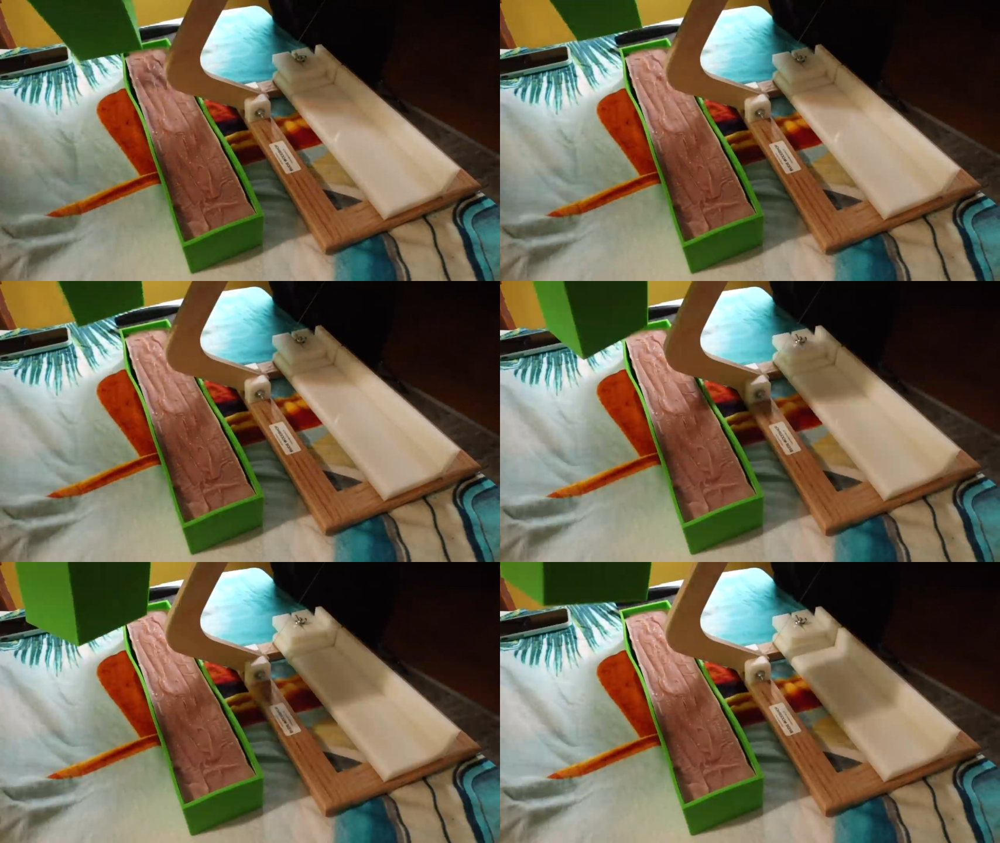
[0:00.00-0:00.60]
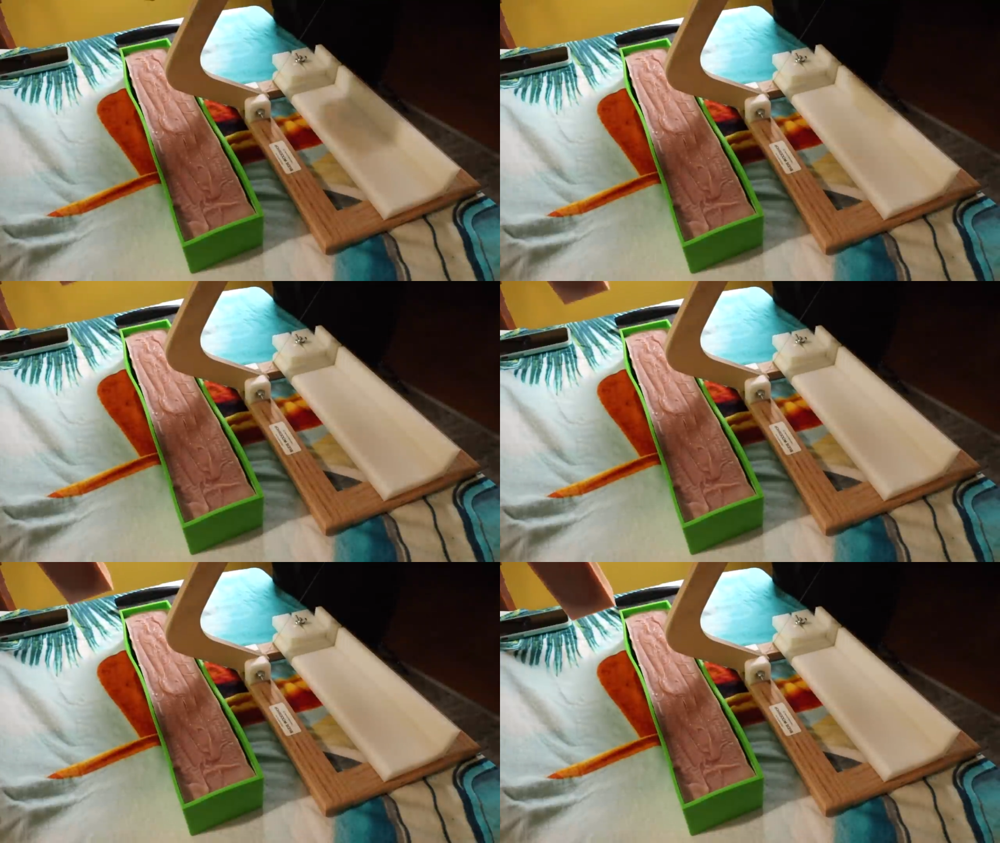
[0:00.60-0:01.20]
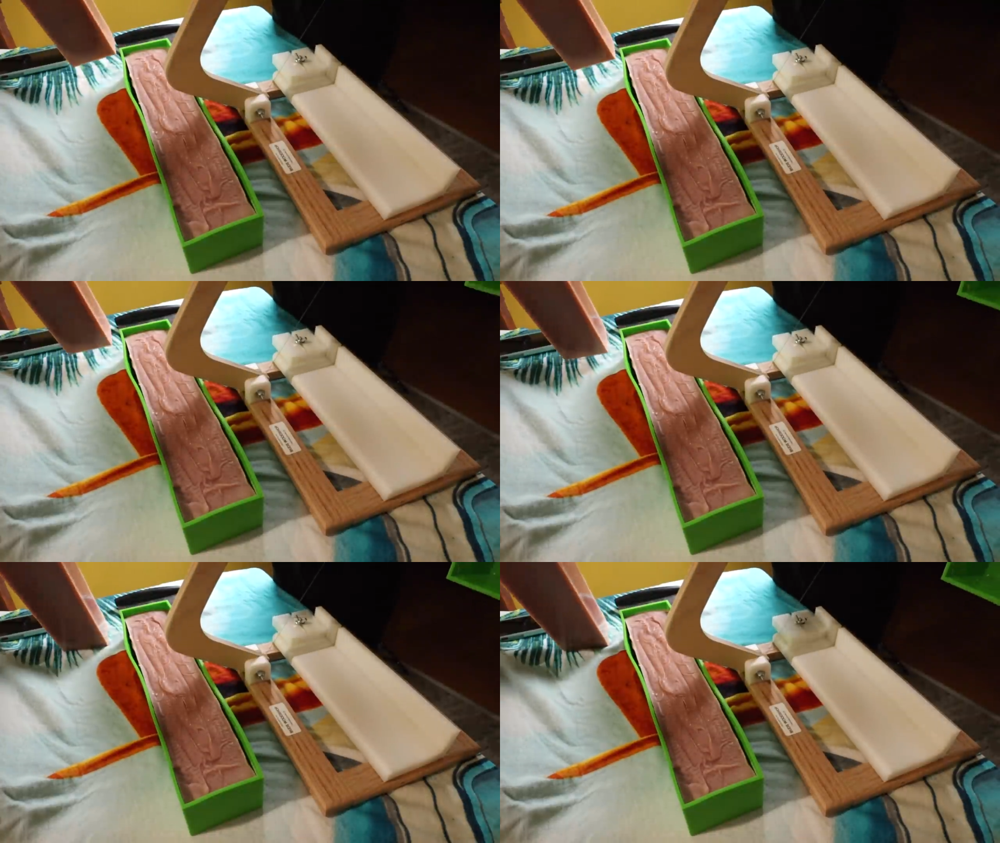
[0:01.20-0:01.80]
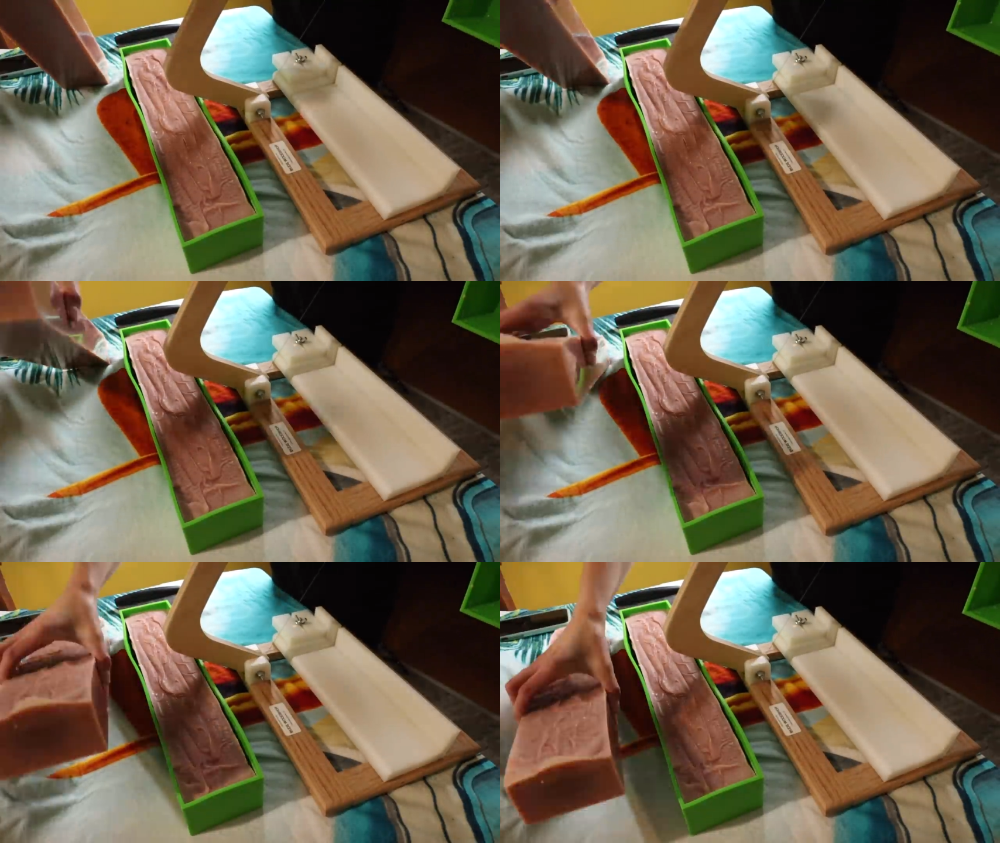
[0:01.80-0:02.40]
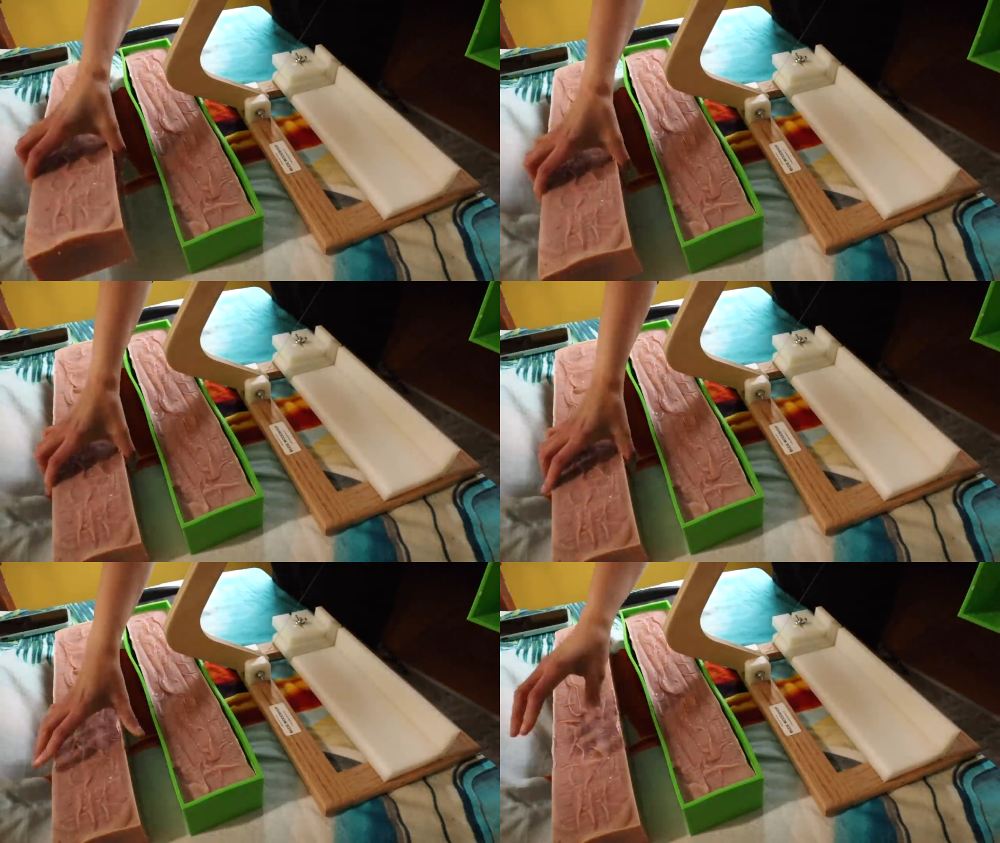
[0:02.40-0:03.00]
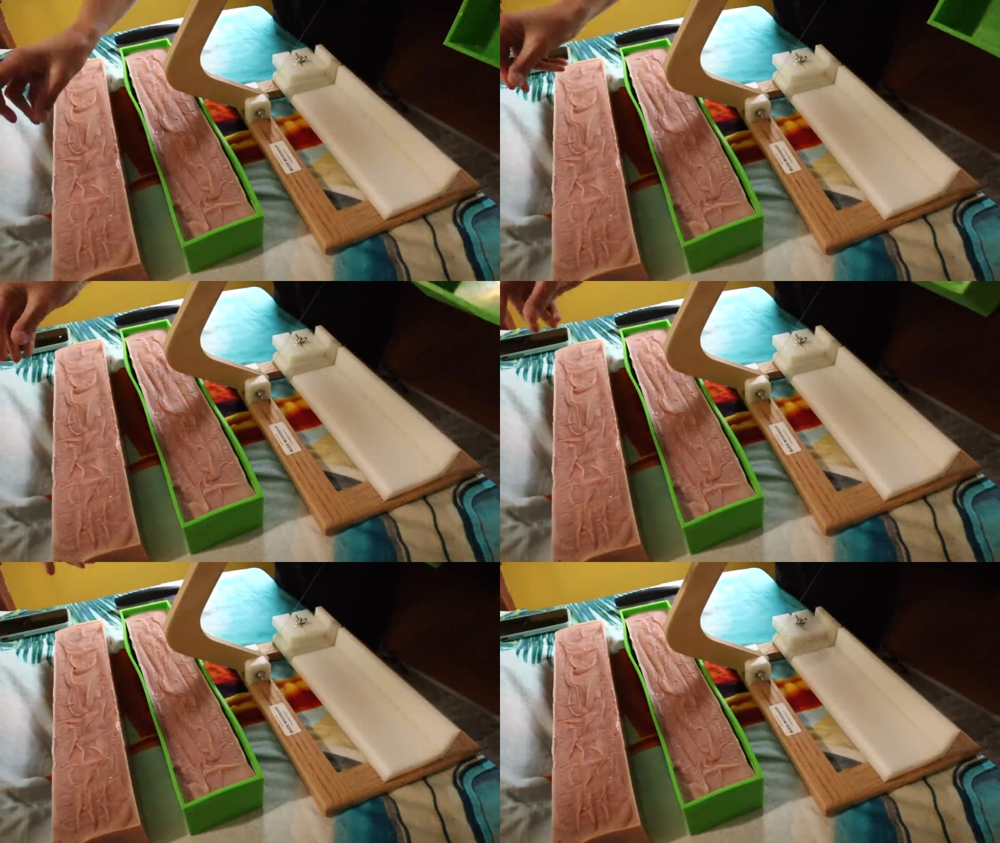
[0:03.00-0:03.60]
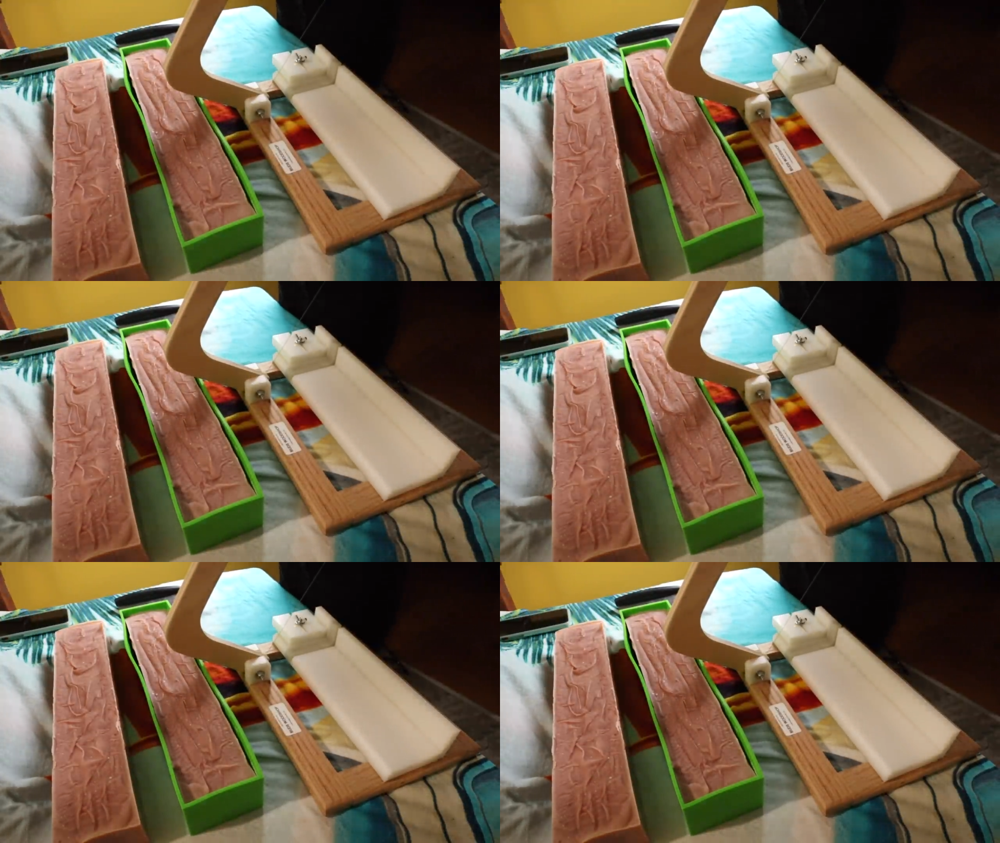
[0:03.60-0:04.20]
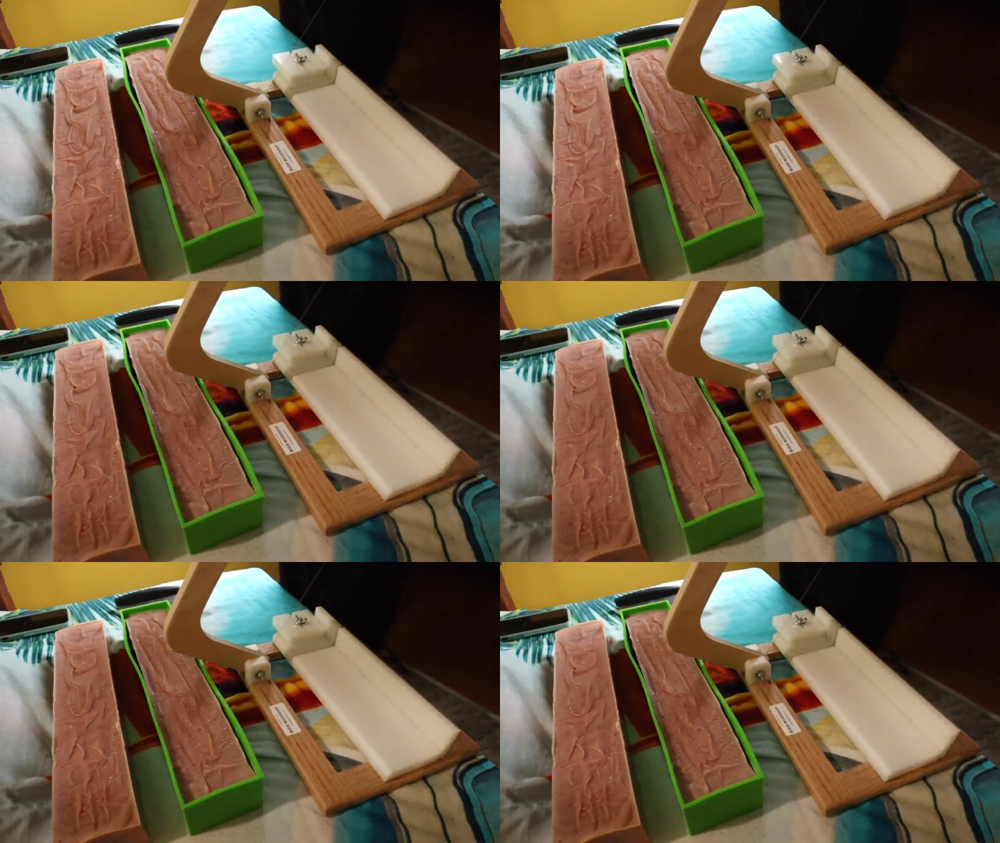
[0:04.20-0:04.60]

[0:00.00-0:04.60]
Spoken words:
[unreadable: no face in view]